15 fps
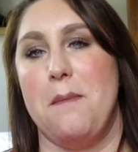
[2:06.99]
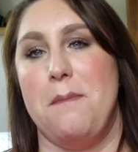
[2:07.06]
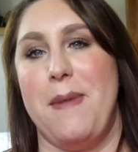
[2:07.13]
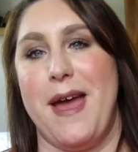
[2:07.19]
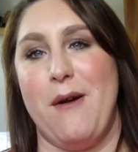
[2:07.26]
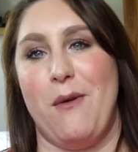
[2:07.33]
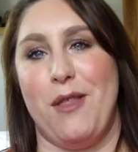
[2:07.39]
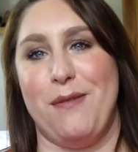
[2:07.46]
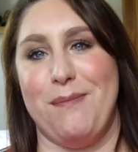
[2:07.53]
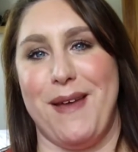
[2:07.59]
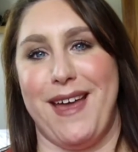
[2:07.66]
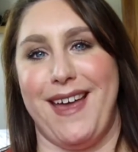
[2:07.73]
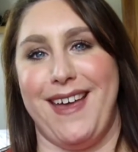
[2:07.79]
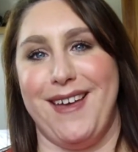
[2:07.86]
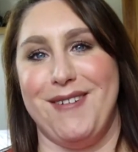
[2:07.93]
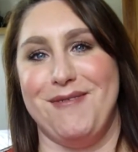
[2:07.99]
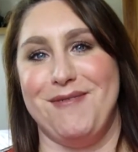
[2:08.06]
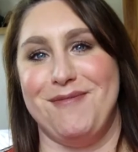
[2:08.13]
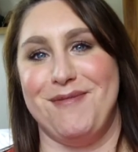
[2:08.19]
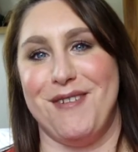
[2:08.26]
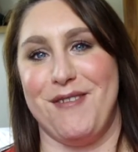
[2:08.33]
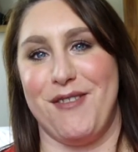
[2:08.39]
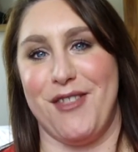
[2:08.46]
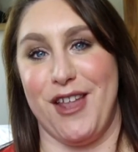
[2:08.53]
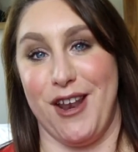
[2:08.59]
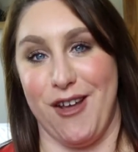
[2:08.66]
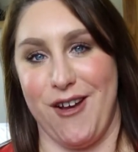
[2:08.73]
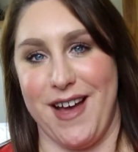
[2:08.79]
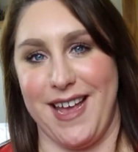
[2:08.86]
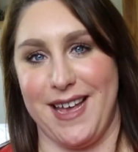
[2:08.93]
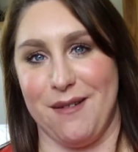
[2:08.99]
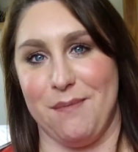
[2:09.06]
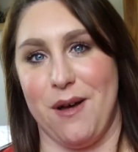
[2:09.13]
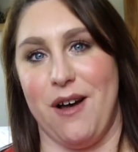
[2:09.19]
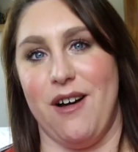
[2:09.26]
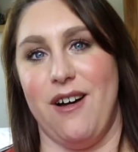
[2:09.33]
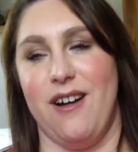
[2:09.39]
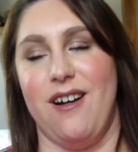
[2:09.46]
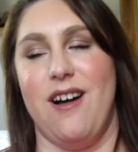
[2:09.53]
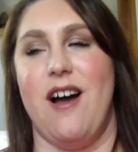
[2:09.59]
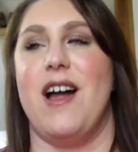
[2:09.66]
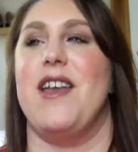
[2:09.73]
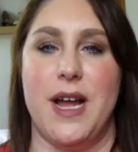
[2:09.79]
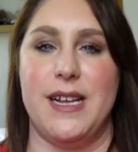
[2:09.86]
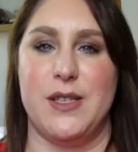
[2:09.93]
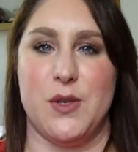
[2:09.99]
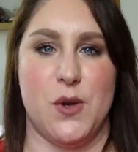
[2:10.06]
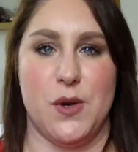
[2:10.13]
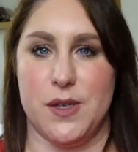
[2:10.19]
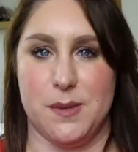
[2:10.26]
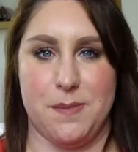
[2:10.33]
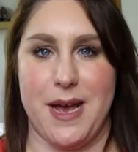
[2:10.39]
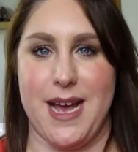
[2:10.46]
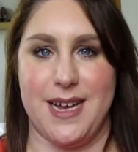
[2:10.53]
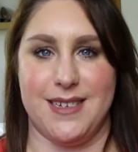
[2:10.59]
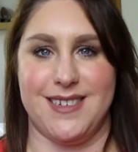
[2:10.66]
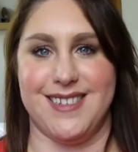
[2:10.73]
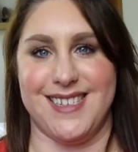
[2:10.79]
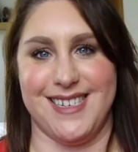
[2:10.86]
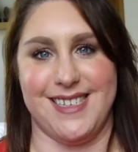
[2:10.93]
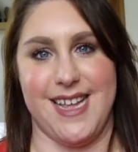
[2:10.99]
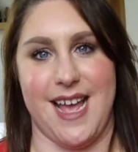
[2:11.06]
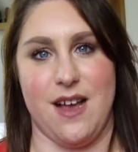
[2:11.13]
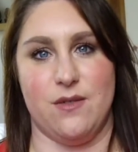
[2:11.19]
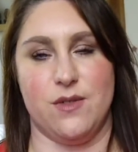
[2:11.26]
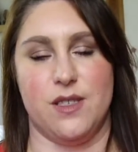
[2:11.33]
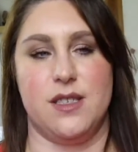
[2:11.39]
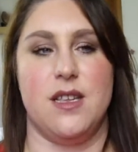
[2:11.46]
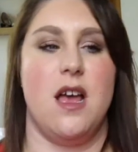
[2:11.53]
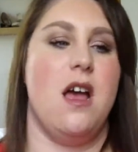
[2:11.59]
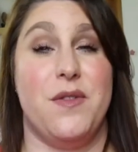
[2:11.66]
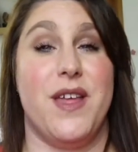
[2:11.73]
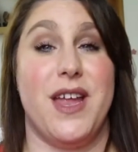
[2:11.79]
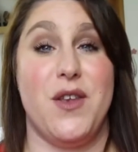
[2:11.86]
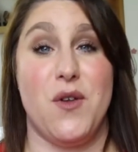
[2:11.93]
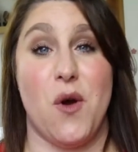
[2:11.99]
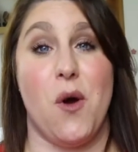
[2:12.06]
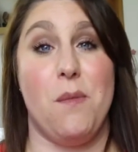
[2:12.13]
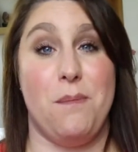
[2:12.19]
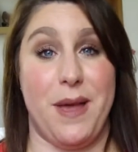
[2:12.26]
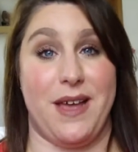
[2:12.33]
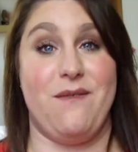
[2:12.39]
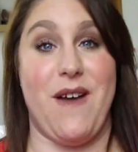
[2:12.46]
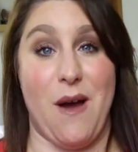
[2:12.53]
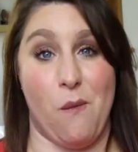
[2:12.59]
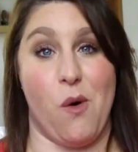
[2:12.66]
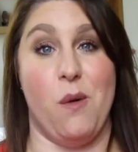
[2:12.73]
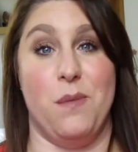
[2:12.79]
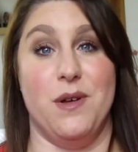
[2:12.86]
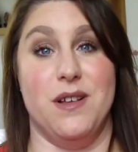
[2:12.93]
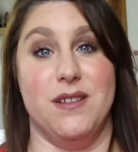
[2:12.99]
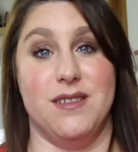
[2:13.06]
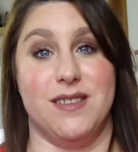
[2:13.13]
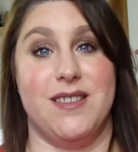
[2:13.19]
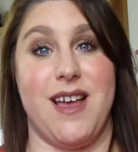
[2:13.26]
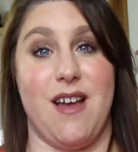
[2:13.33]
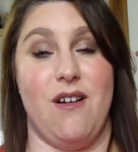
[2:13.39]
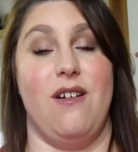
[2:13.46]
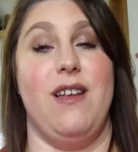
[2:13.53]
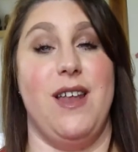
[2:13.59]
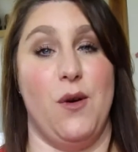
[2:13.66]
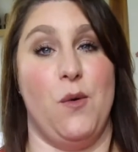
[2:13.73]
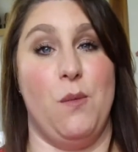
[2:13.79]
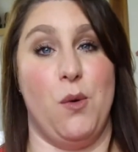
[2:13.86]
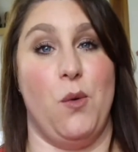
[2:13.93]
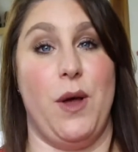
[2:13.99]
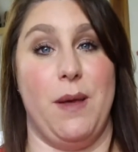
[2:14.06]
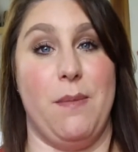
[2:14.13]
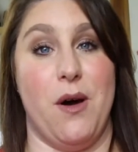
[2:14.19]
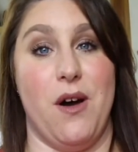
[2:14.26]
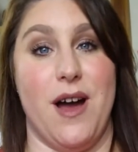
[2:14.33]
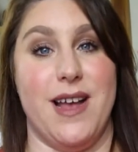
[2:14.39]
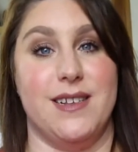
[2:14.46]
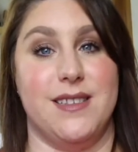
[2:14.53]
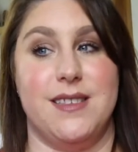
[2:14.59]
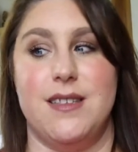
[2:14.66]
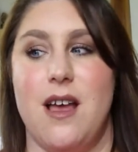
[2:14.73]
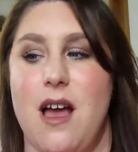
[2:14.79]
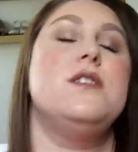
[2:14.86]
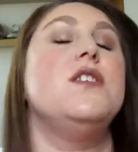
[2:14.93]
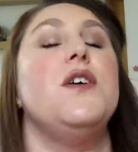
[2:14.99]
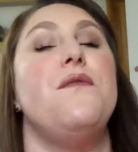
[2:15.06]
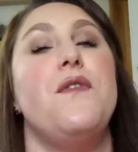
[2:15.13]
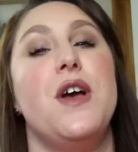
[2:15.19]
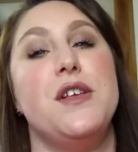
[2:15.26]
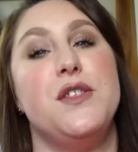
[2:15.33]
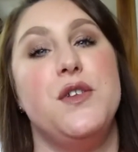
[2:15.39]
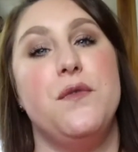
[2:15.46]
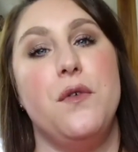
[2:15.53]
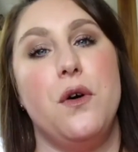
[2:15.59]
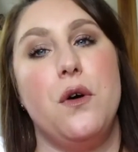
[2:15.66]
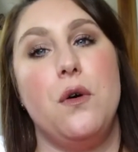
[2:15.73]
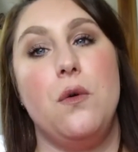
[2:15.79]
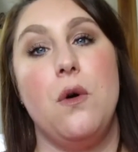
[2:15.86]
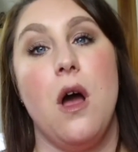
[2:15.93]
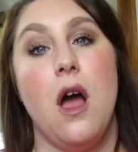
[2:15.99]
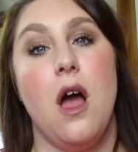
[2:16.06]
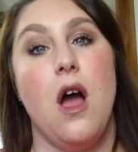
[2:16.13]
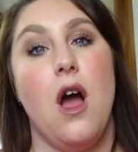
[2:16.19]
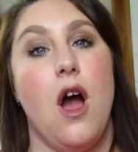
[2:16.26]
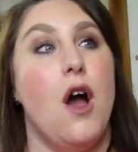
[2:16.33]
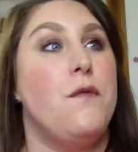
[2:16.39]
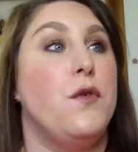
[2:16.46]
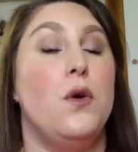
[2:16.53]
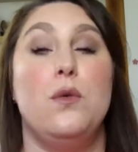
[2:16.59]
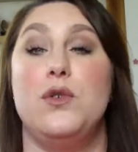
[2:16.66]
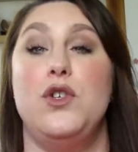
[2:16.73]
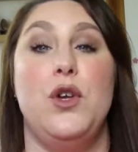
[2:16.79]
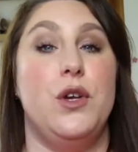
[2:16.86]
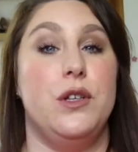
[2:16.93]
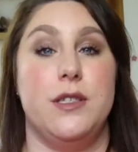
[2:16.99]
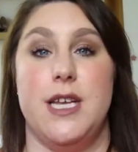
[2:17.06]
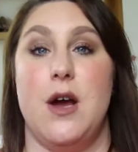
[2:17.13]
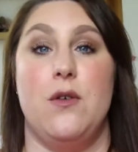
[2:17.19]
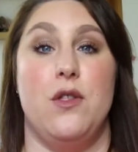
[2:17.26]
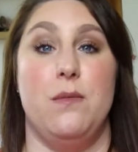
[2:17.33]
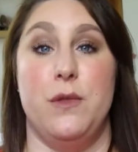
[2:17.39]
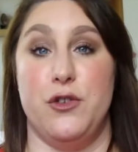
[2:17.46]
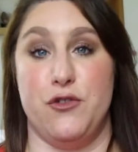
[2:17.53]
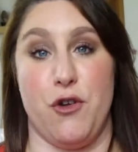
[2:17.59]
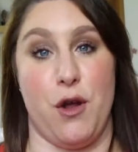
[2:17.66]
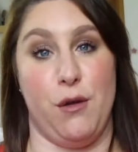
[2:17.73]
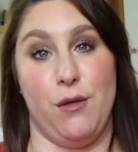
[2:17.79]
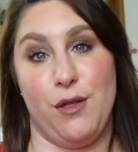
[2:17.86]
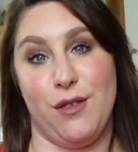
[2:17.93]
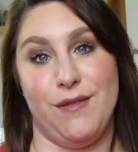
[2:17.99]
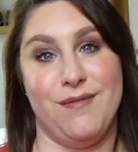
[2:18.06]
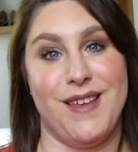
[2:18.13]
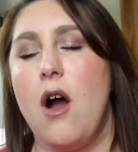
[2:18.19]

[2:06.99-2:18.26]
Bear with me with the lying part. It's not as bad as it sounds, but they're not big fat whoppers, they are little porcupines. So, first of all, of course, you can tell them the truth.